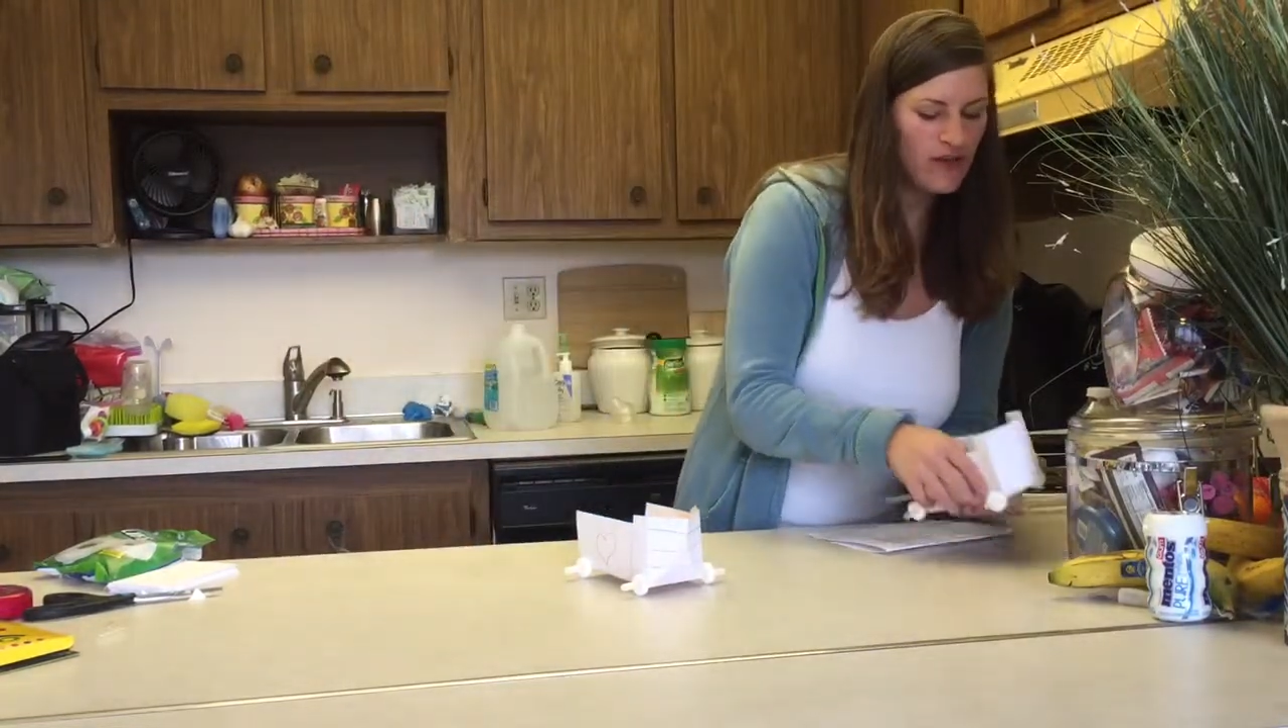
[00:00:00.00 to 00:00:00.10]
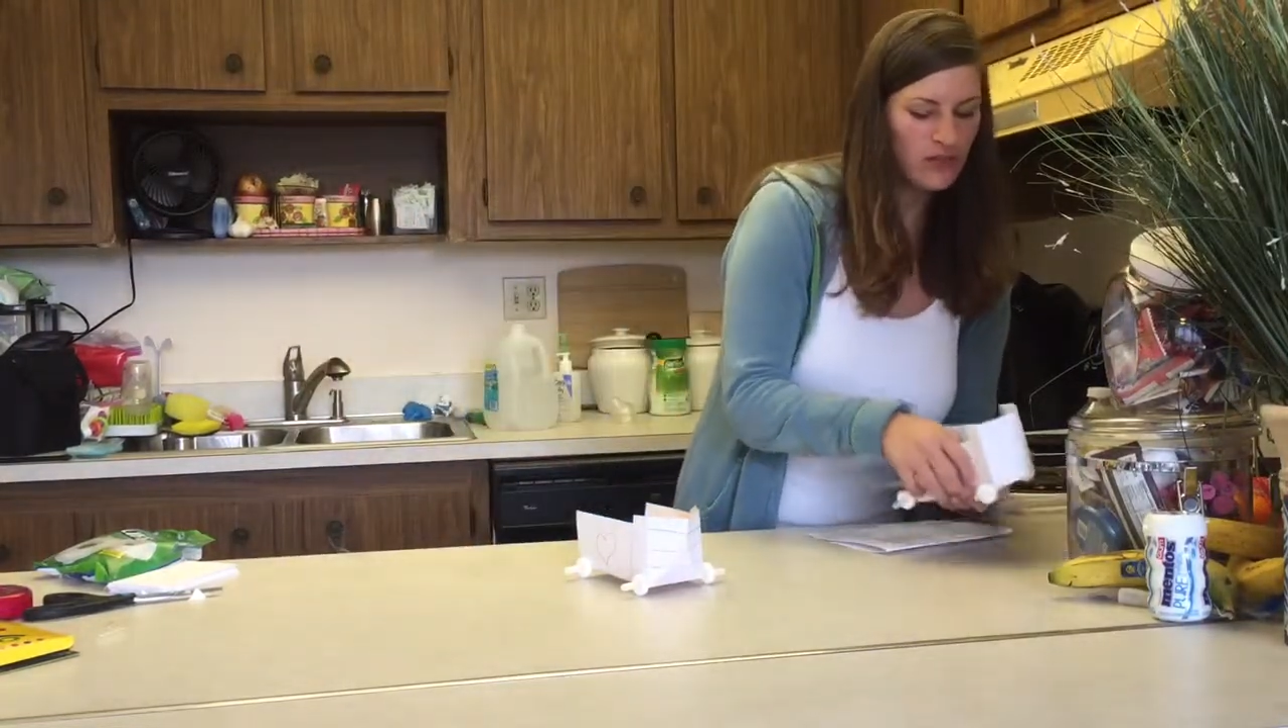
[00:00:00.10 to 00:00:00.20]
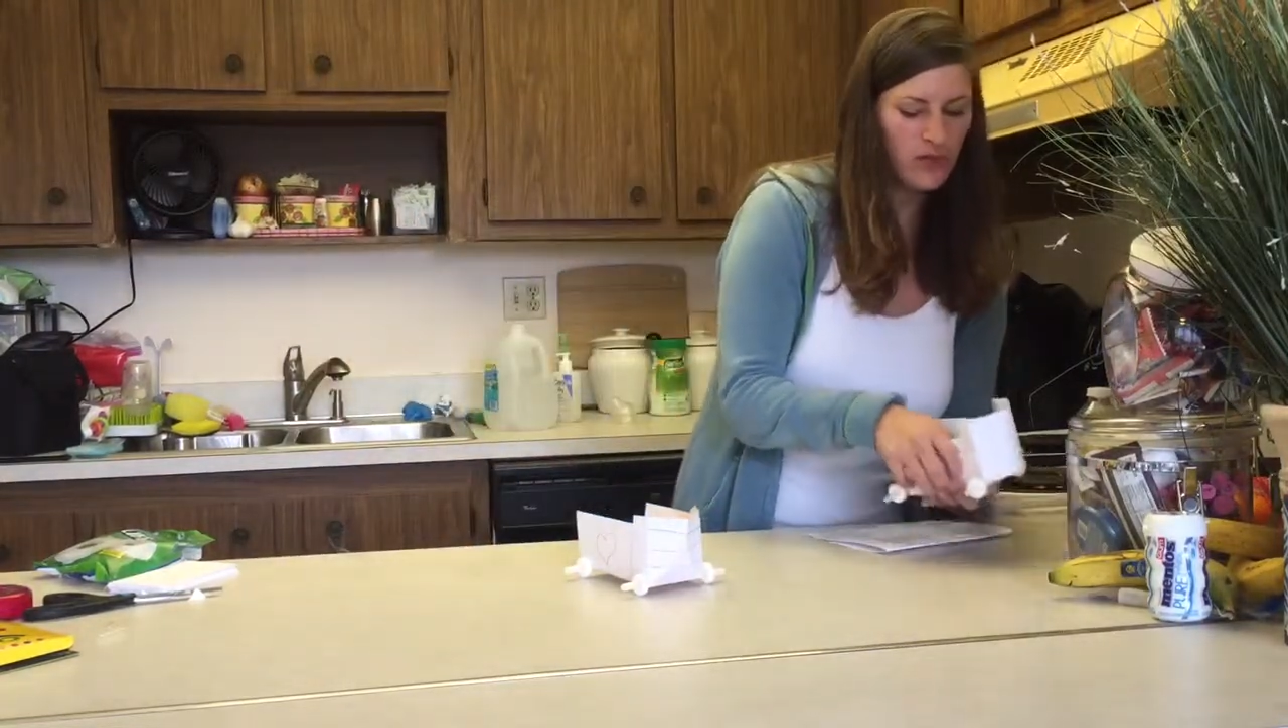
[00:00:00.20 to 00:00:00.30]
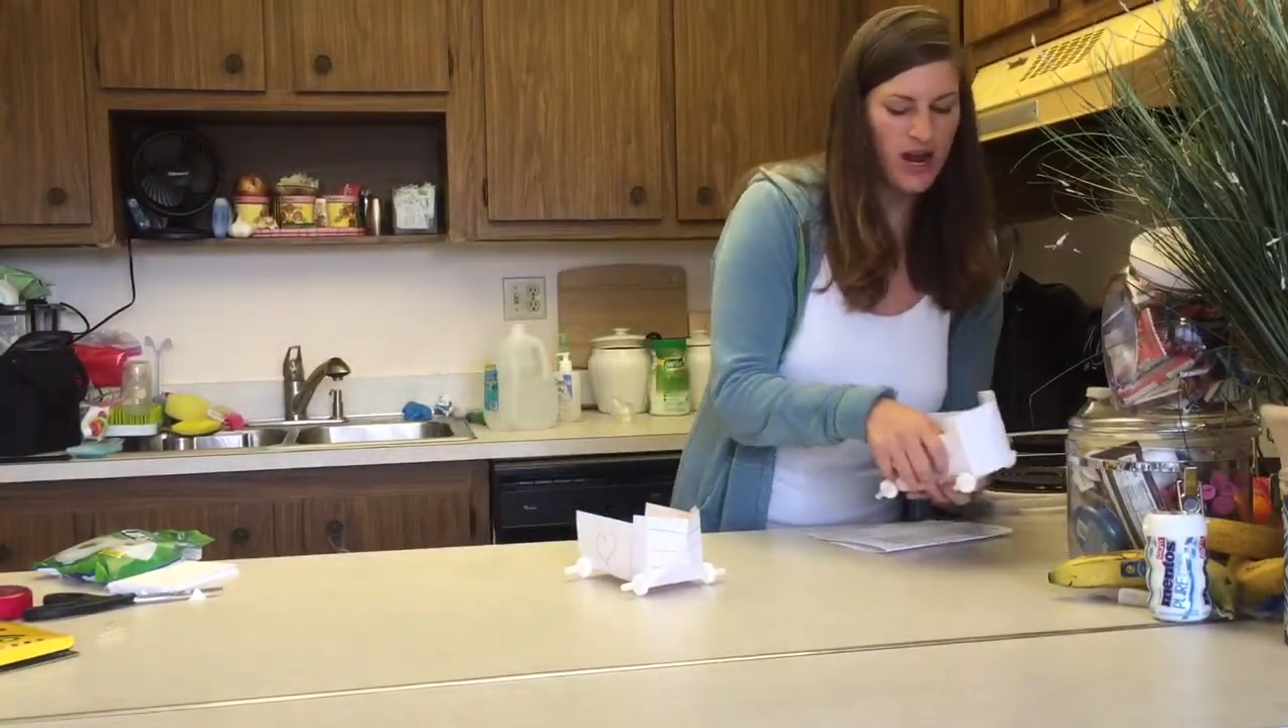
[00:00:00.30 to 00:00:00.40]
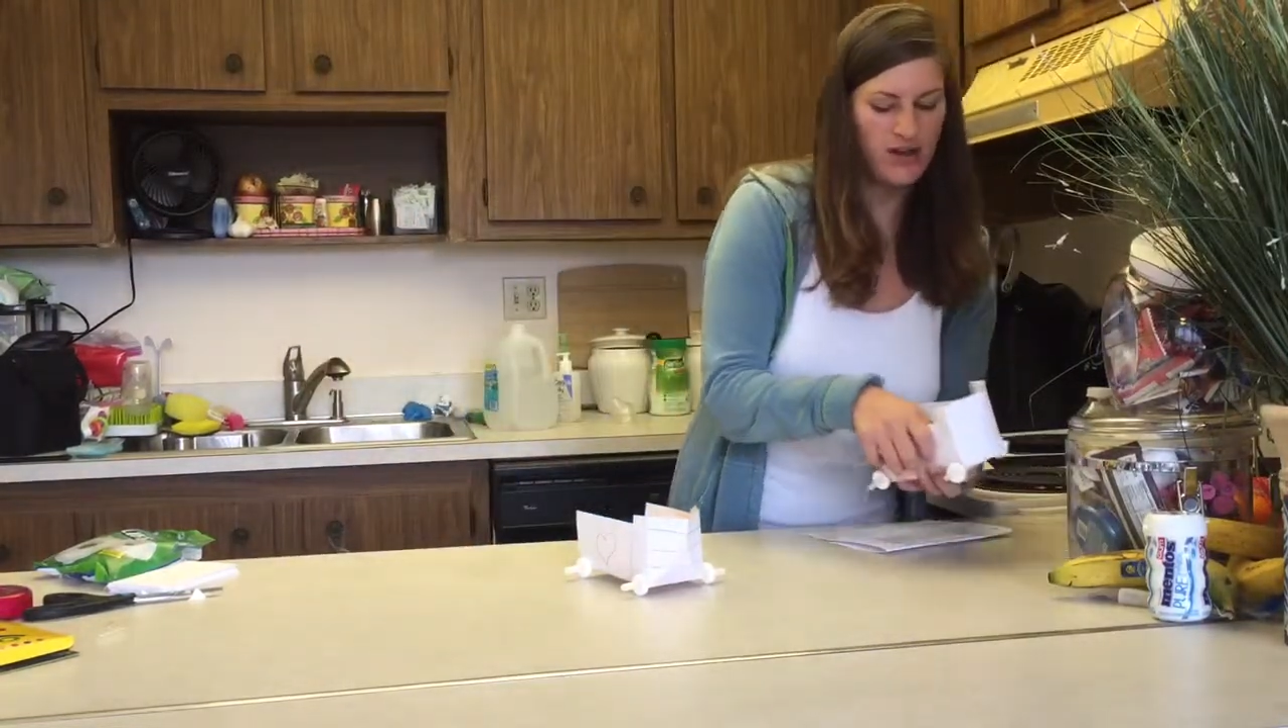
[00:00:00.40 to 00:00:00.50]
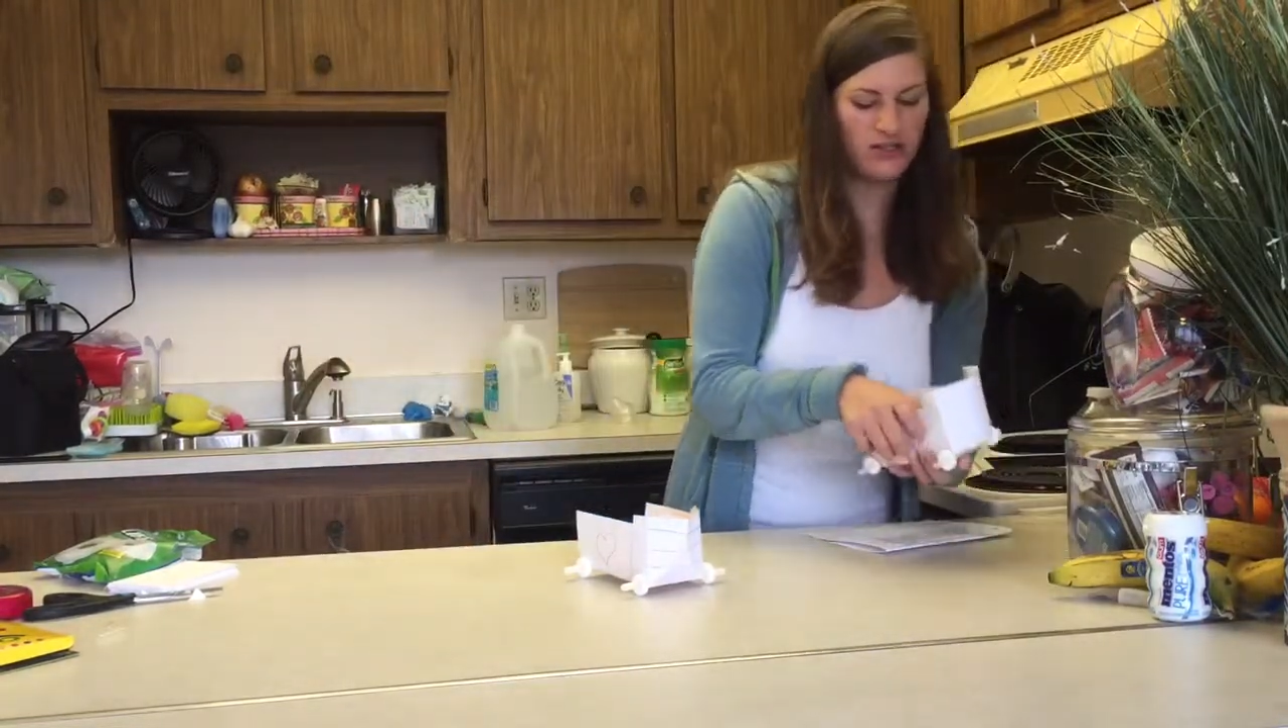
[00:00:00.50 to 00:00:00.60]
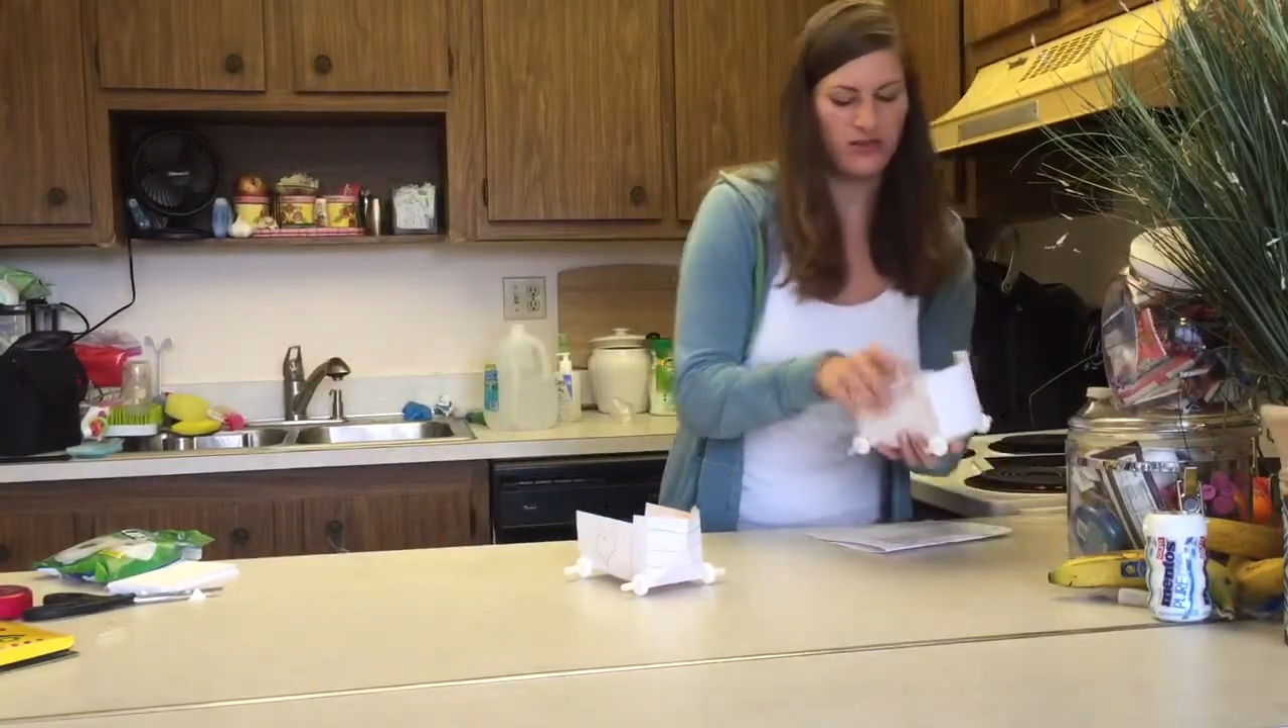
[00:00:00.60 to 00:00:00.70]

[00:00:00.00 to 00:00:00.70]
this one out